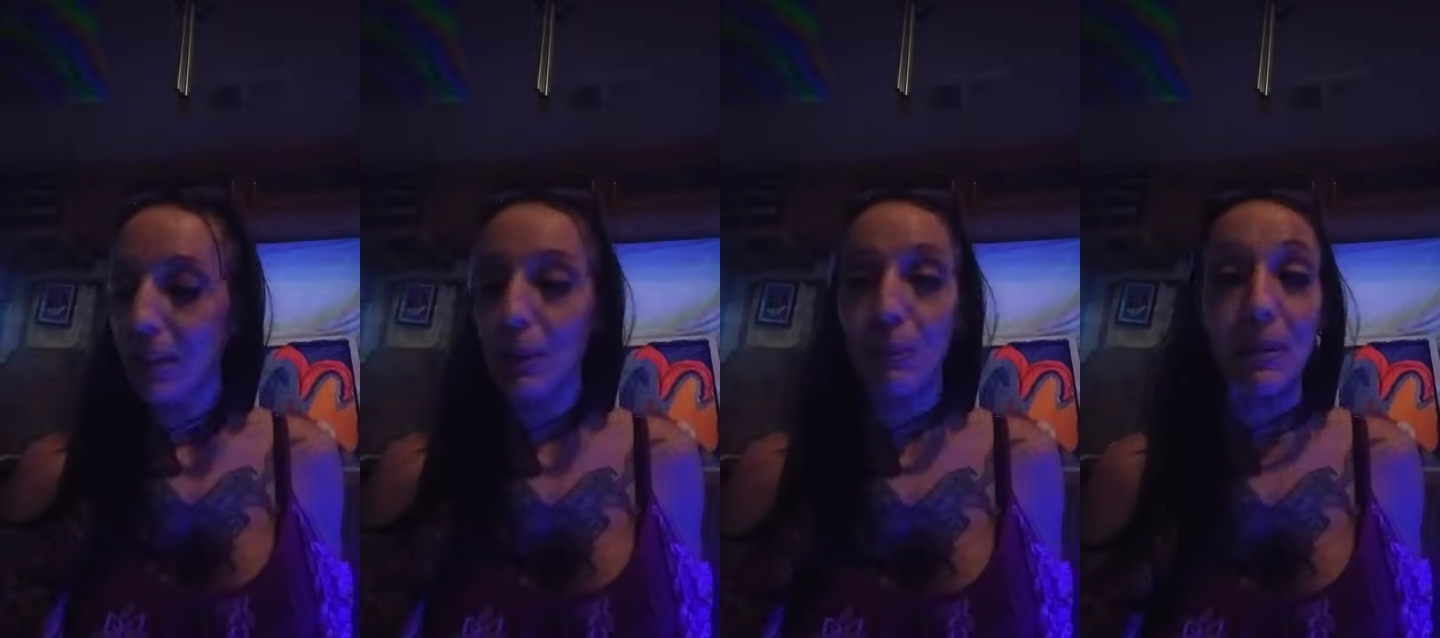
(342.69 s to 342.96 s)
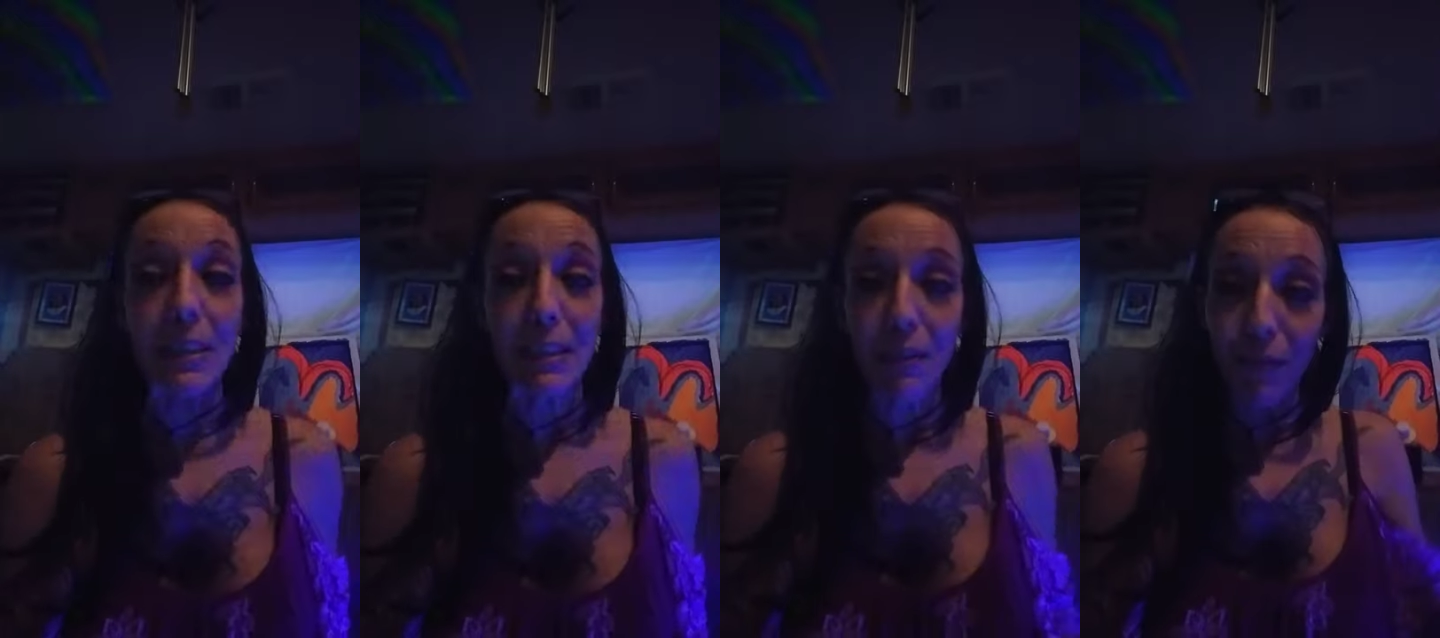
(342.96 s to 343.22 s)

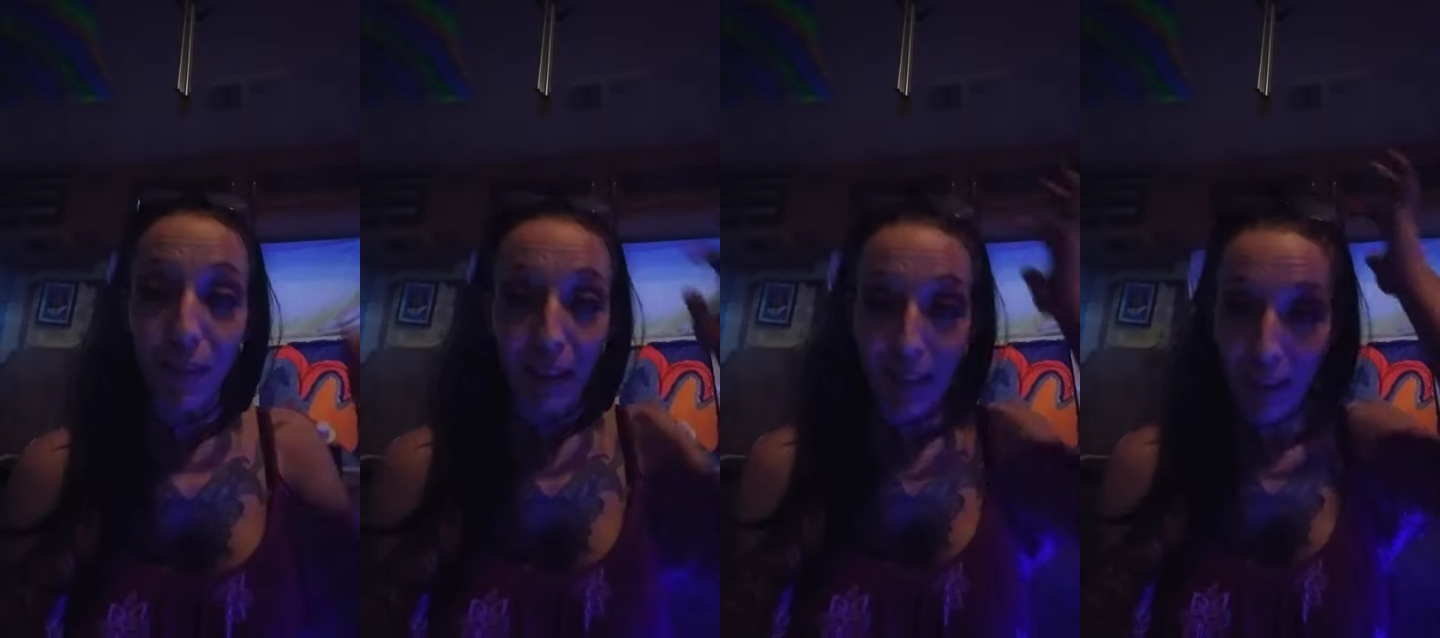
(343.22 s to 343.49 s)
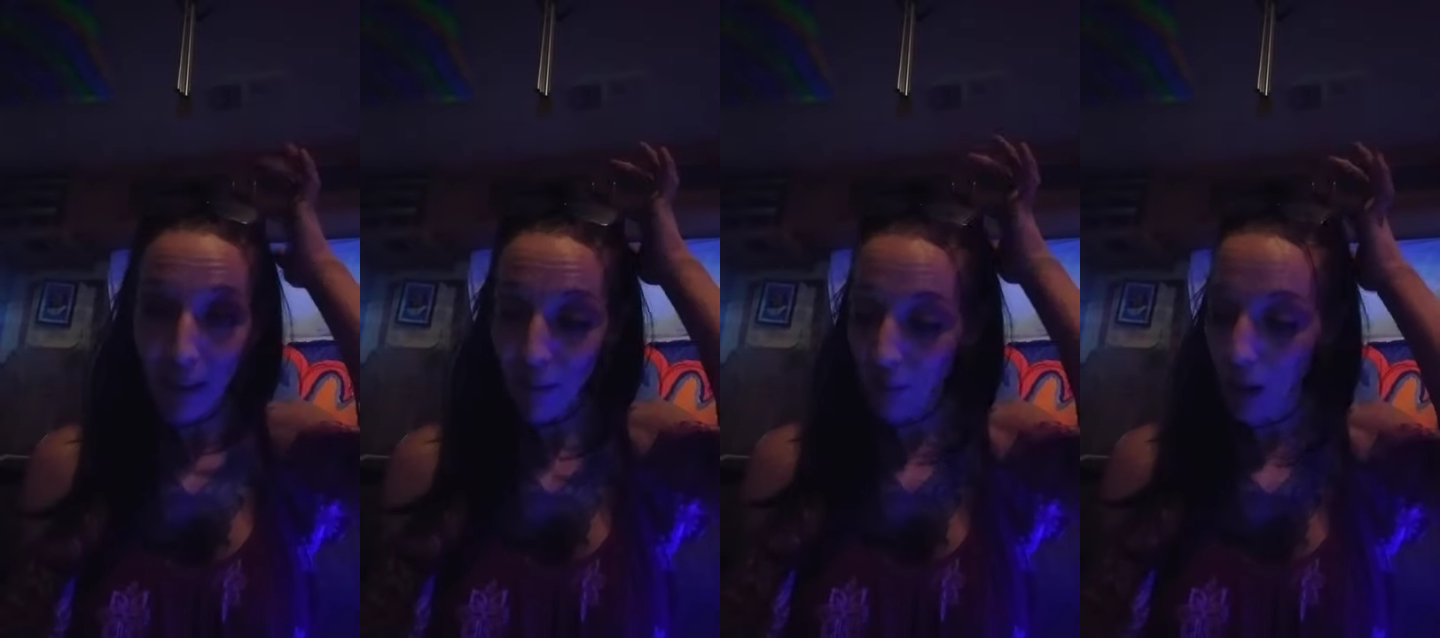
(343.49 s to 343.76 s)
specific,
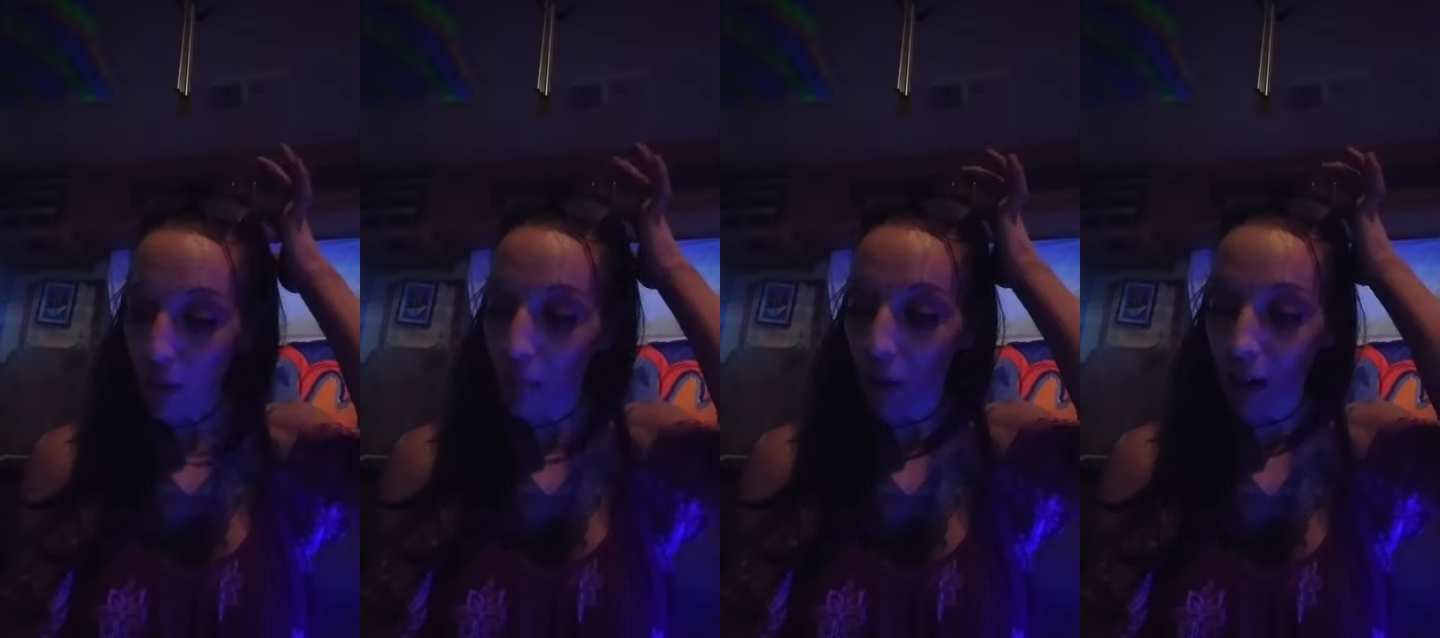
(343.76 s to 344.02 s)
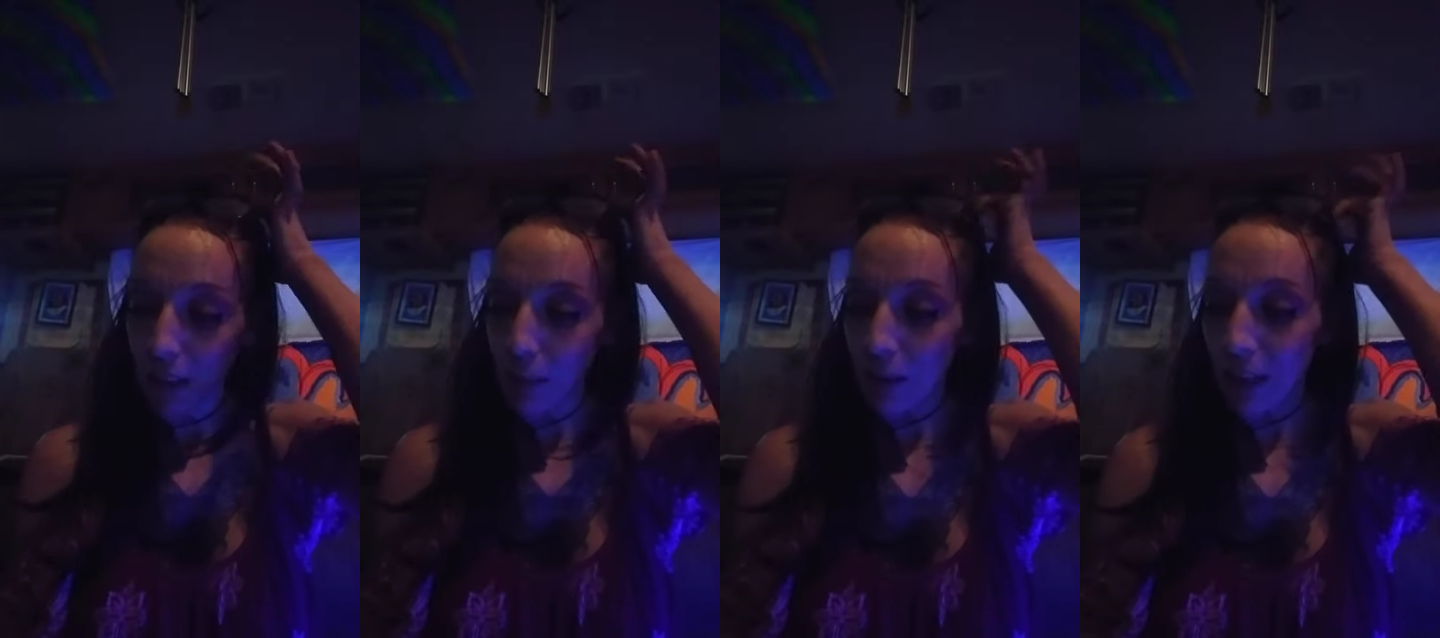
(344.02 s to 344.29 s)

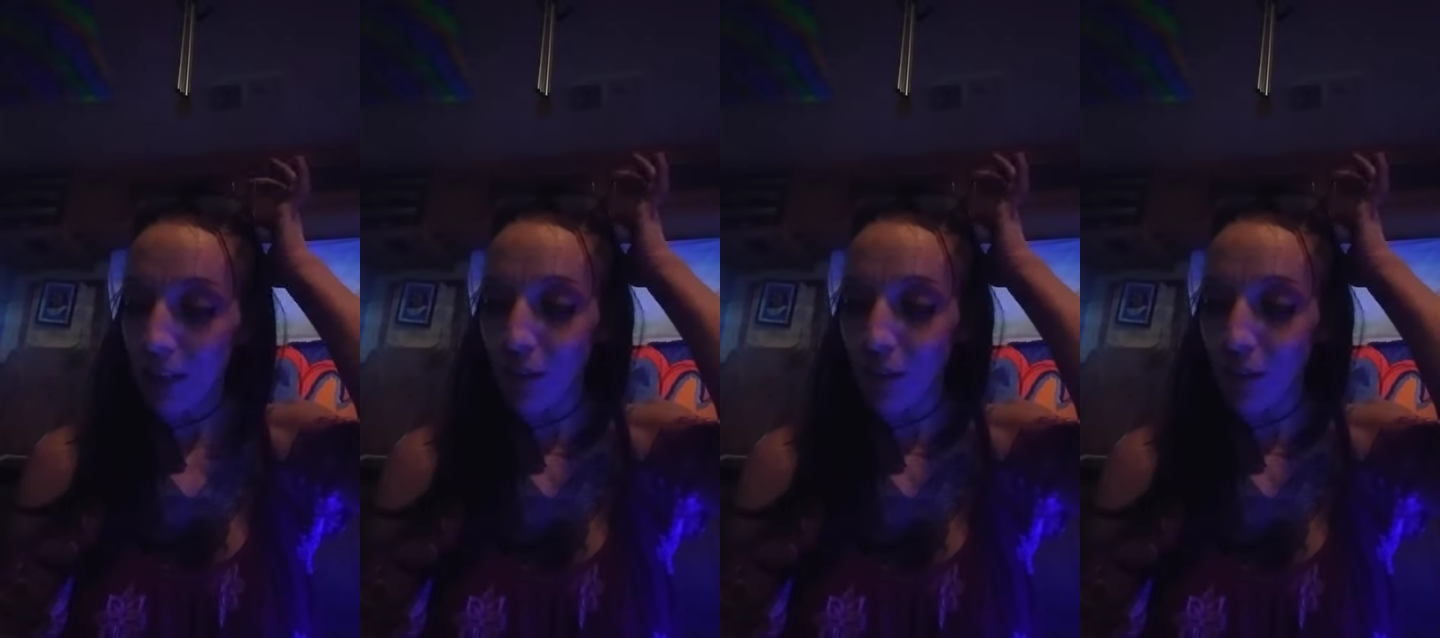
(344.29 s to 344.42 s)
inbox me.